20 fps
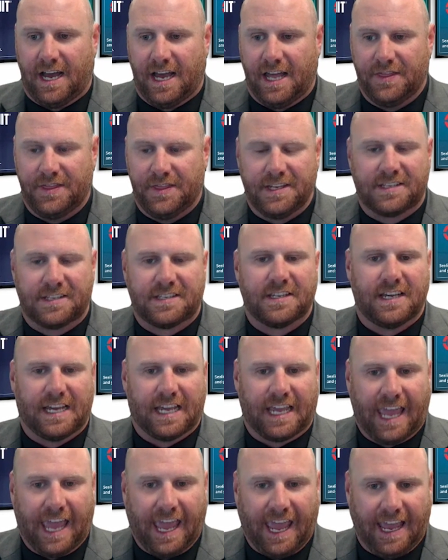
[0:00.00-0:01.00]
This
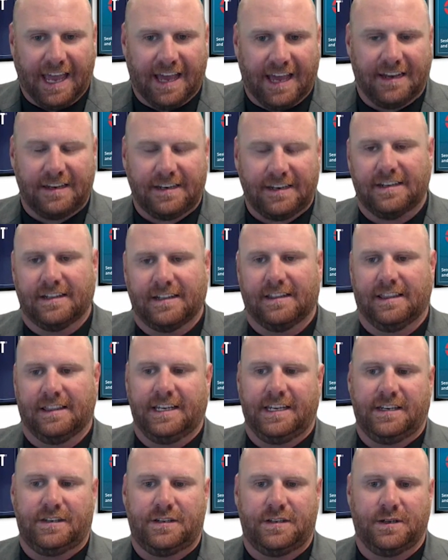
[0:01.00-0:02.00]
can
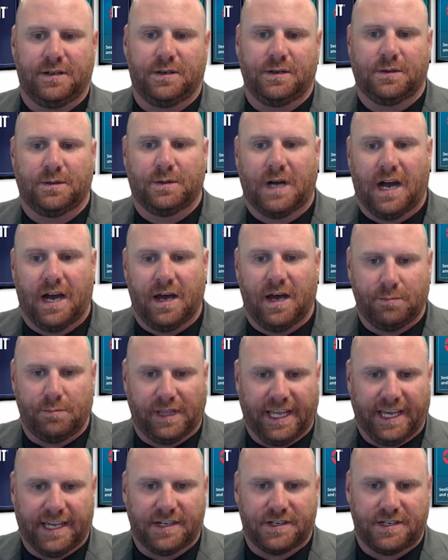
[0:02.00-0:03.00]
lead to
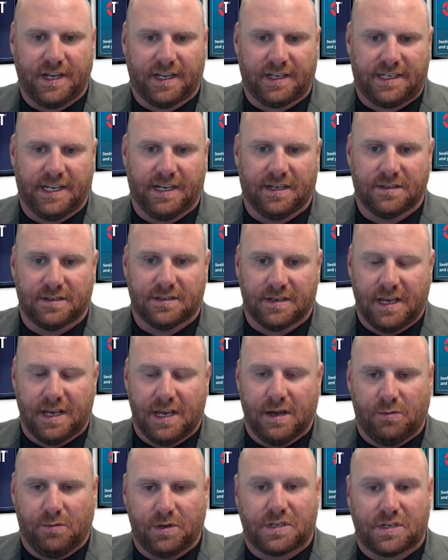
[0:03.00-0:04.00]
unplanned shutdowns,
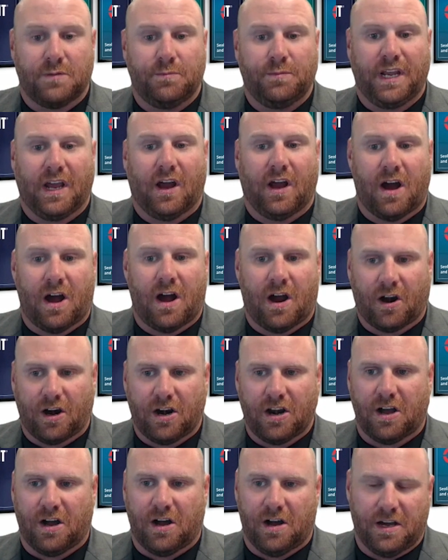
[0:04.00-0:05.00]
which can be hard
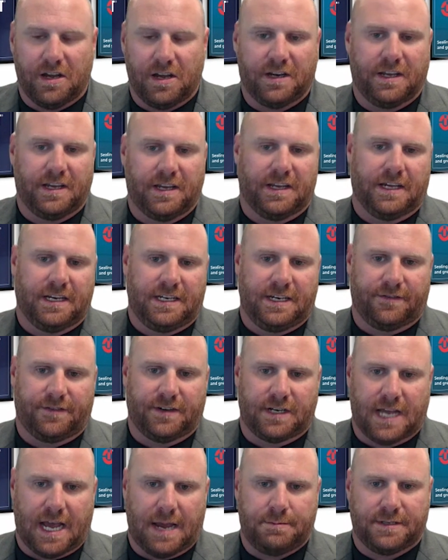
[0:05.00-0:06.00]
on different
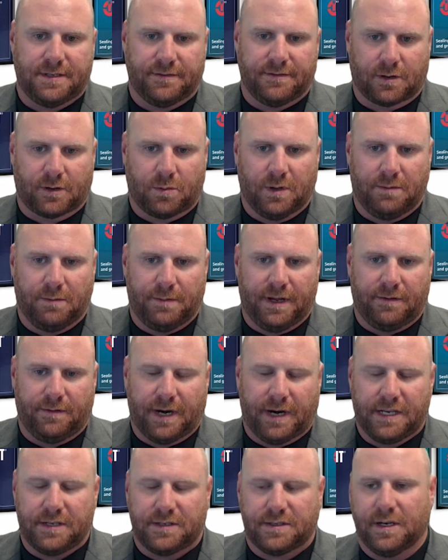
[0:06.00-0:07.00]
types of equipment,
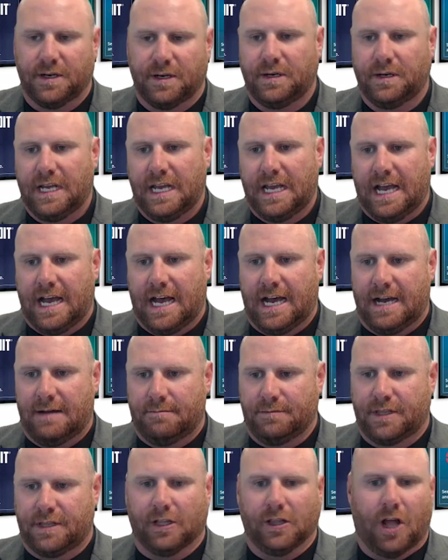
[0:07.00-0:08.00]
right? So
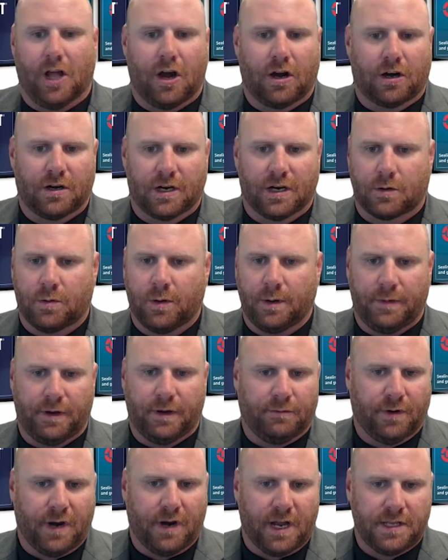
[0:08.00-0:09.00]
the longer equipment
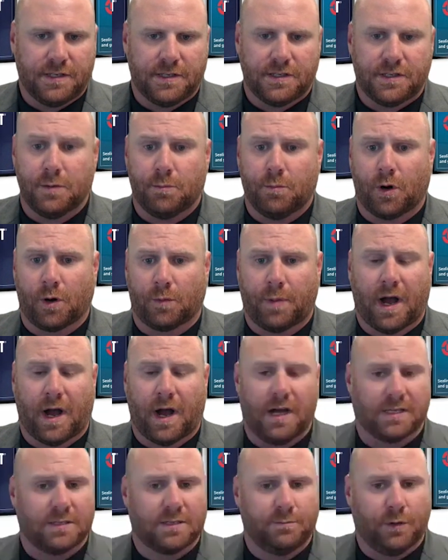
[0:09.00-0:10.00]
runs, the more
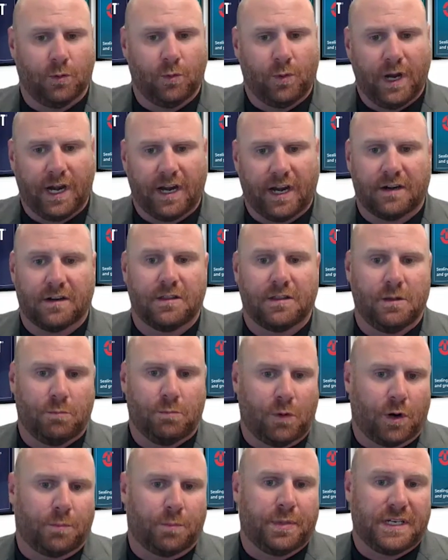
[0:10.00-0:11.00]
possible wear, the
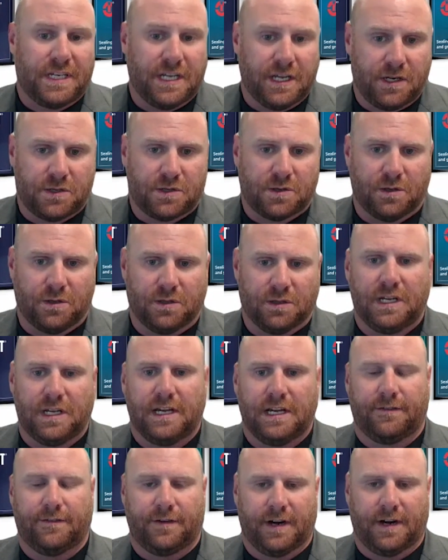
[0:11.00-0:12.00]
more potential
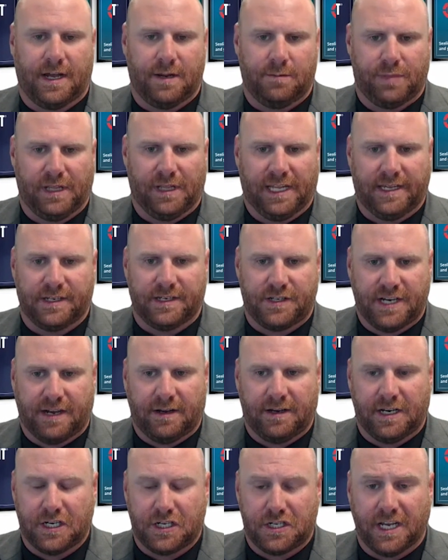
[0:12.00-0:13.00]
for unplanned
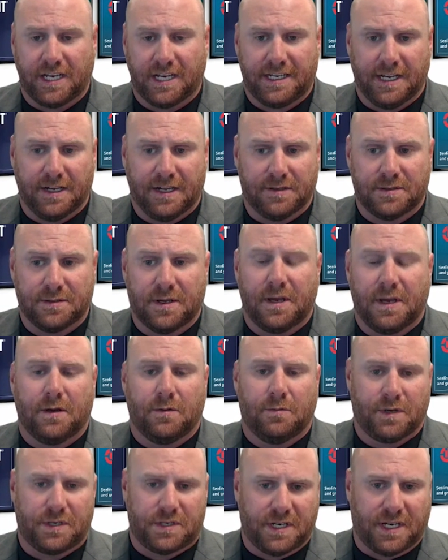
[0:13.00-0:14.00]
shutdowns,
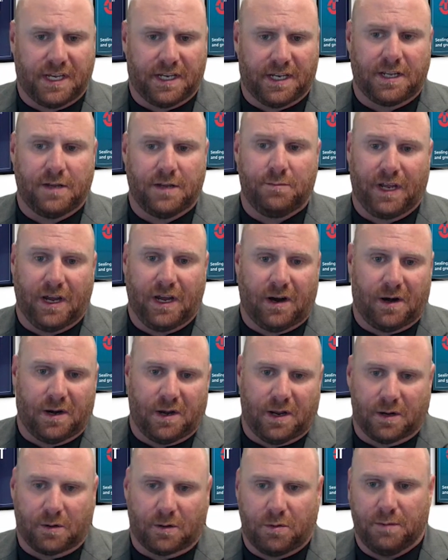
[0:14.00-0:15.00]
which again can be hard
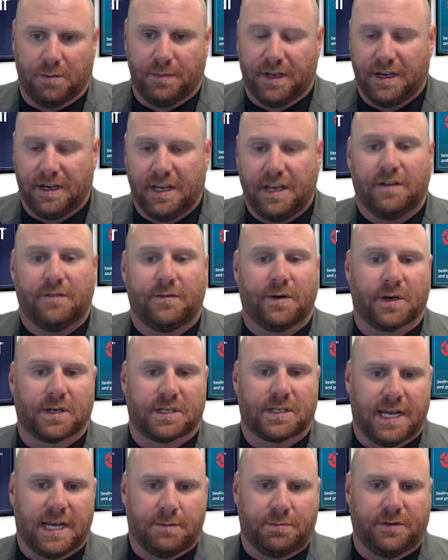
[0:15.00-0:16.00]
on equipment. For
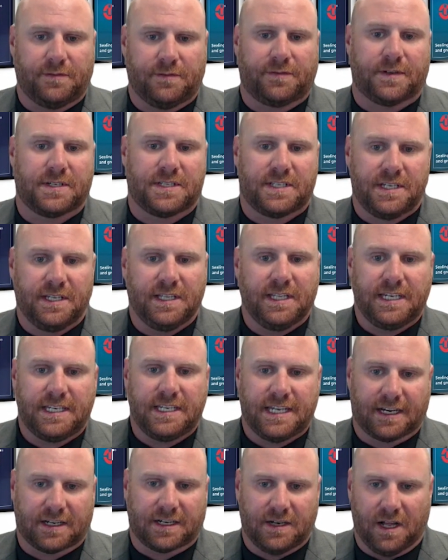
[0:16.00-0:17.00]
example, for sealing
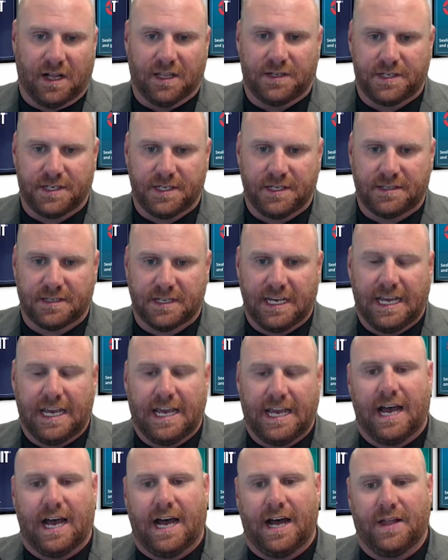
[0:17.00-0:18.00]
technologies,
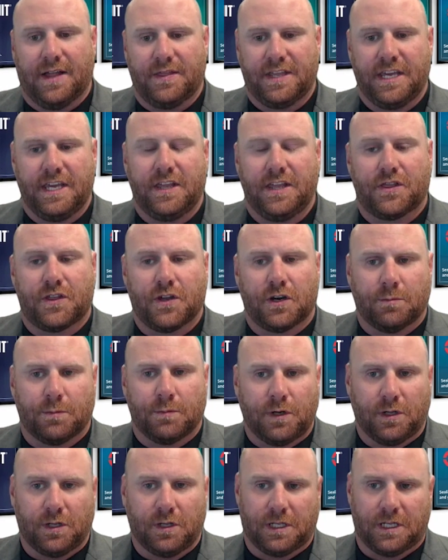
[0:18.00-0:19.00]
the
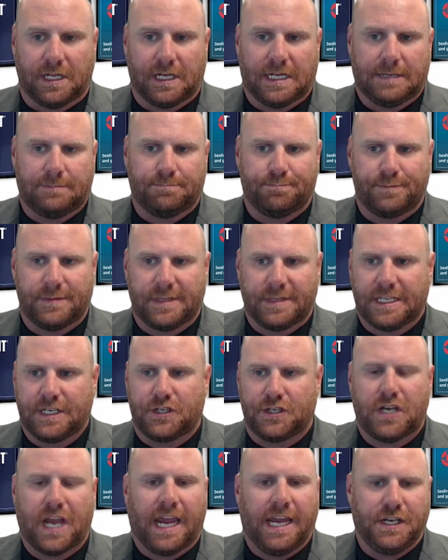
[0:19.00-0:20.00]
thermal
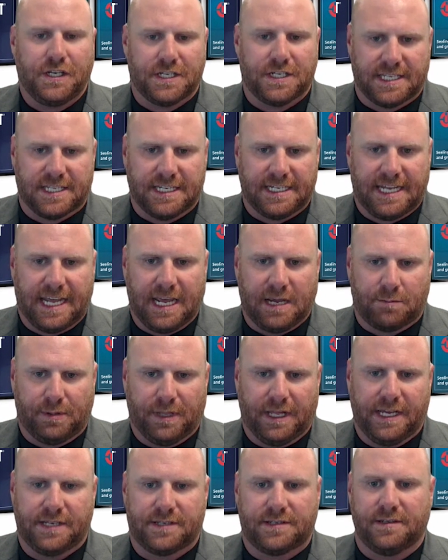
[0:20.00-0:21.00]
changes that take
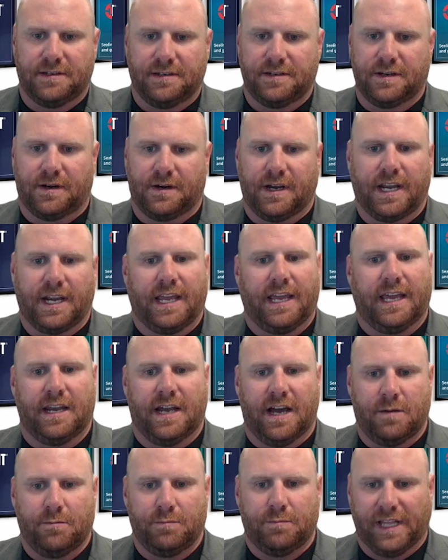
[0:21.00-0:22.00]
place during an
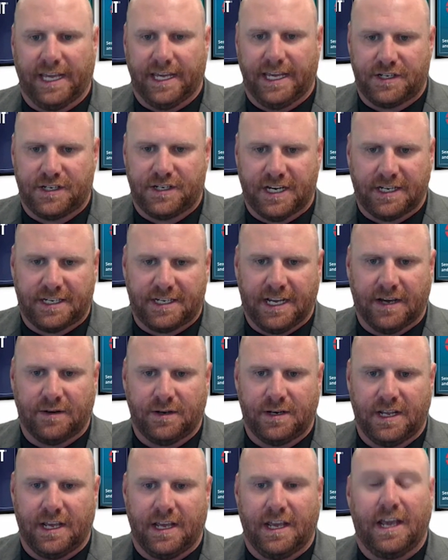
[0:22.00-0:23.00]
unplanned shutdown
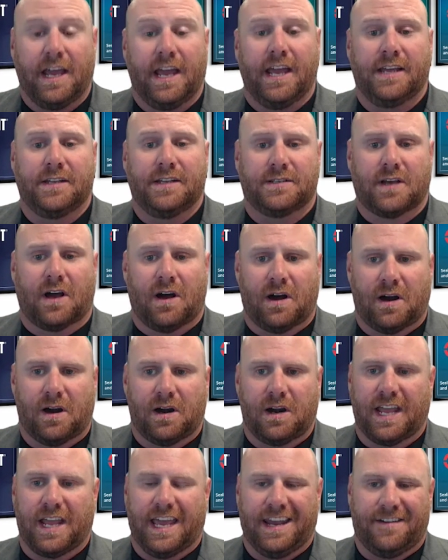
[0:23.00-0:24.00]
is
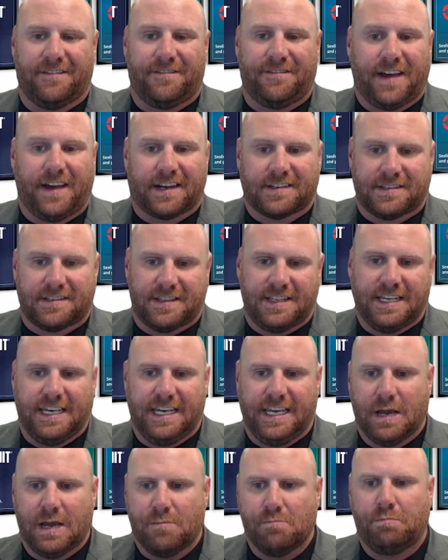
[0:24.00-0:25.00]
hard and affects
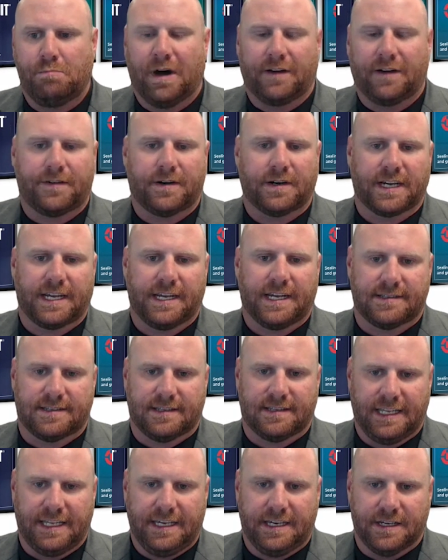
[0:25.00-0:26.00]
the buffer against
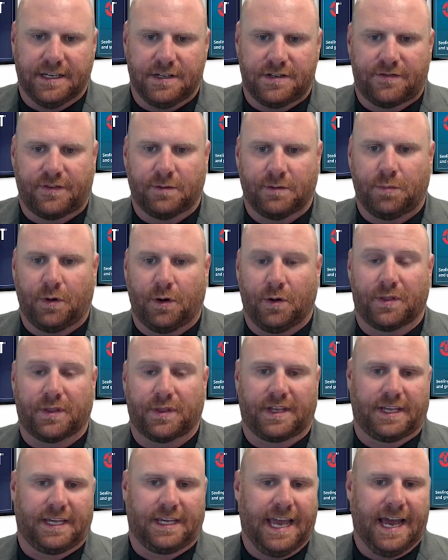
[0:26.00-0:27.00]
leakage for both
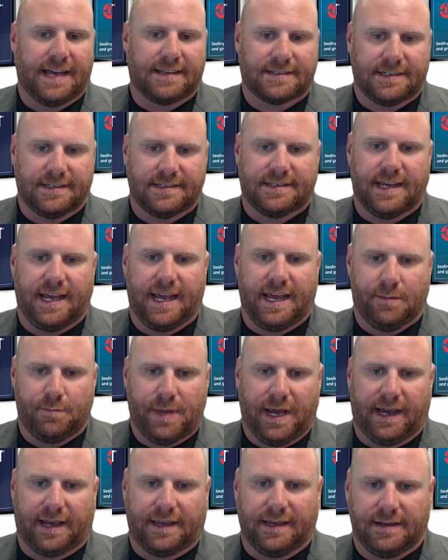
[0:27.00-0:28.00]
gaskets and
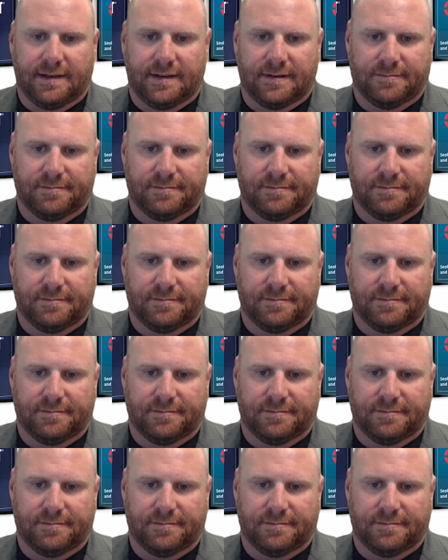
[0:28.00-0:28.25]
packing.